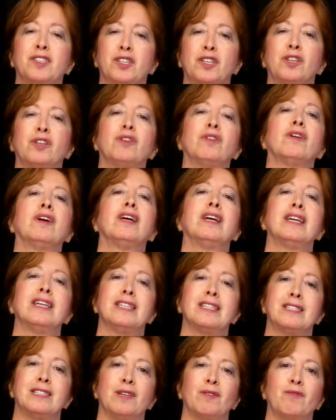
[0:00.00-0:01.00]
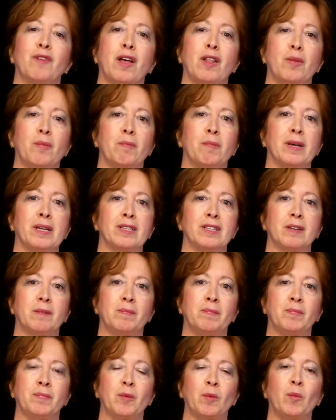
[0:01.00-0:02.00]
to development.
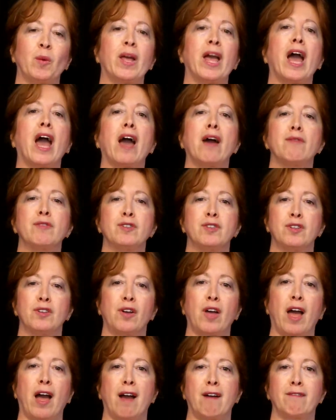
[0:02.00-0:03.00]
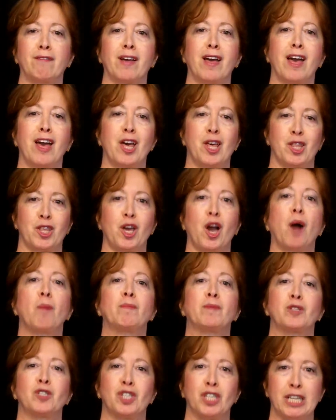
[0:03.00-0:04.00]
We have to have the
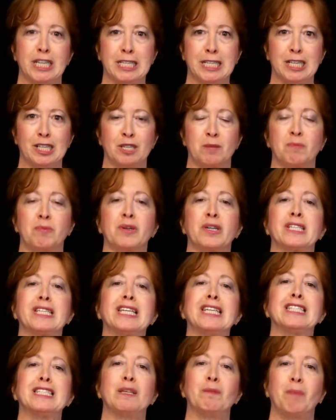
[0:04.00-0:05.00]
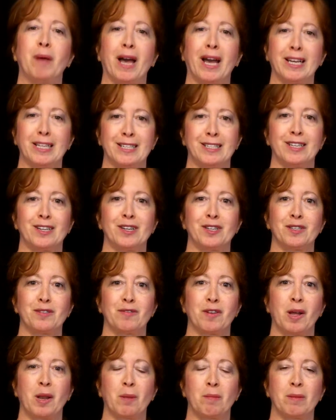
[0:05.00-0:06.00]
opportunity to participate in our
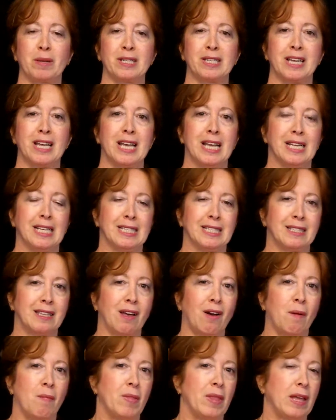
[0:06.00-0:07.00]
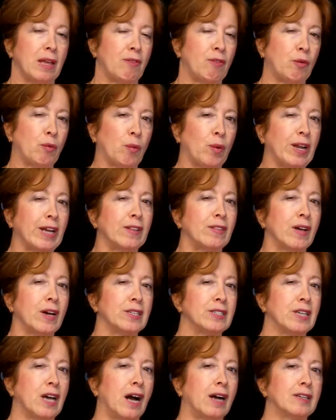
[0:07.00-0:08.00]
development. So if you read
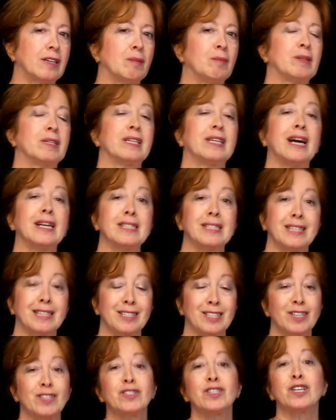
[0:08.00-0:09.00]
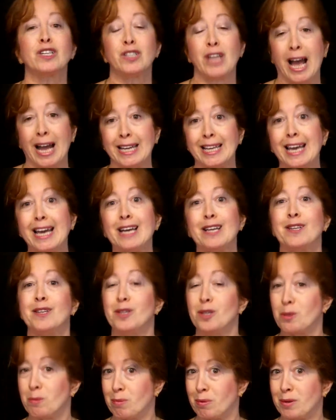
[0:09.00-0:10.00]
that document, and I suggest it
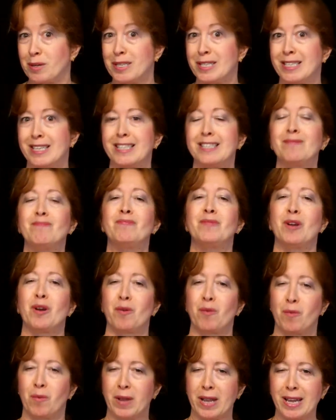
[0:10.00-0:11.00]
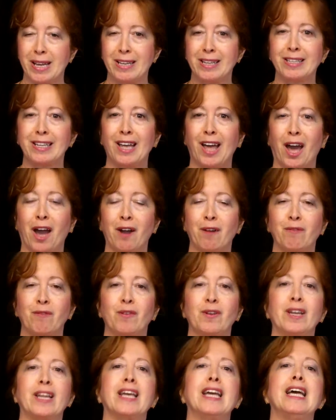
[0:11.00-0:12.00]
again, you print it, read it
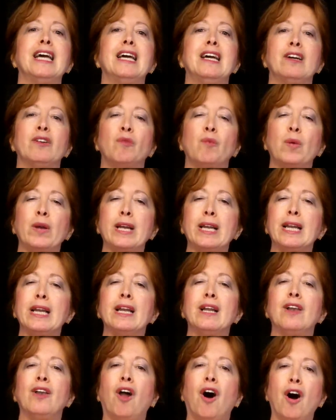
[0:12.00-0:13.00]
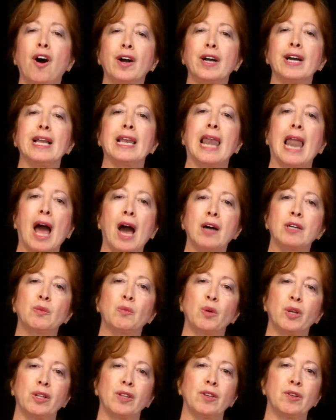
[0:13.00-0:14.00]
carefully, read it along aloud
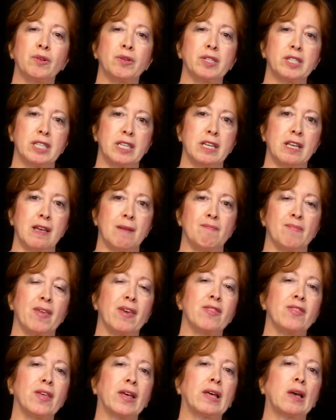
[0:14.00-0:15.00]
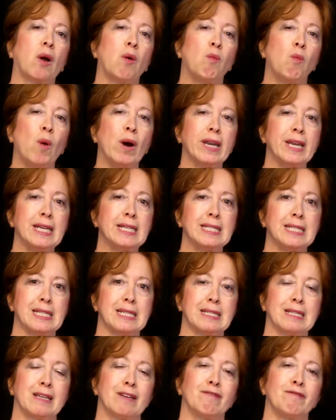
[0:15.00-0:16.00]
with your team, and think, what is
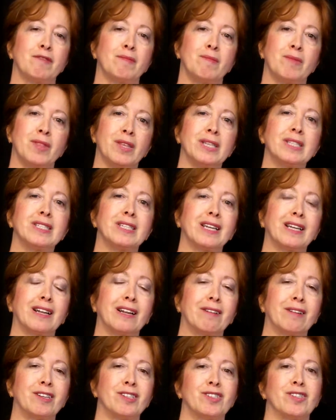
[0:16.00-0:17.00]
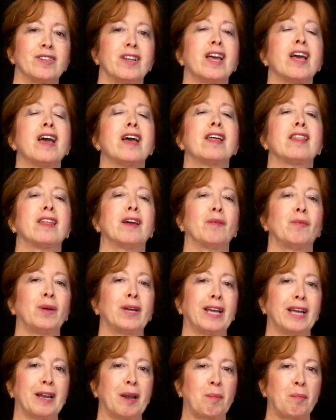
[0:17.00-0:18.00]
it from this declaration that
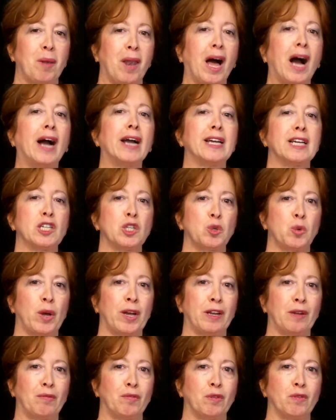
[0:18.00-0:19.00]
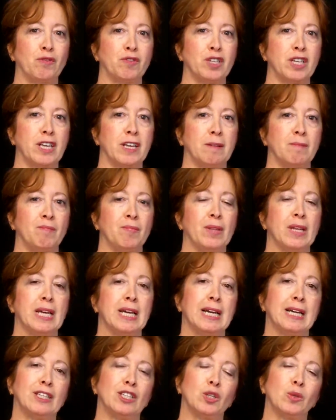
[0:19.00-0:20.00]
we can apply in 2015?
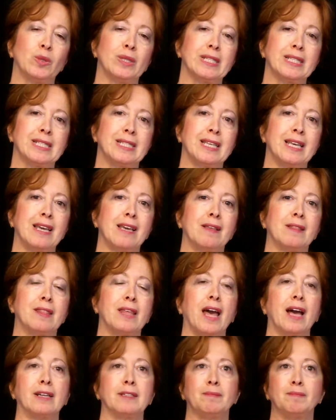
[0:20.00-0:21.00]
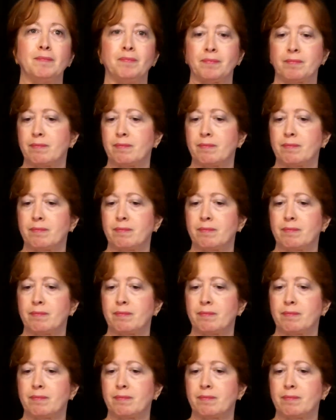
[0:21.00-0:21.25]
And you will see that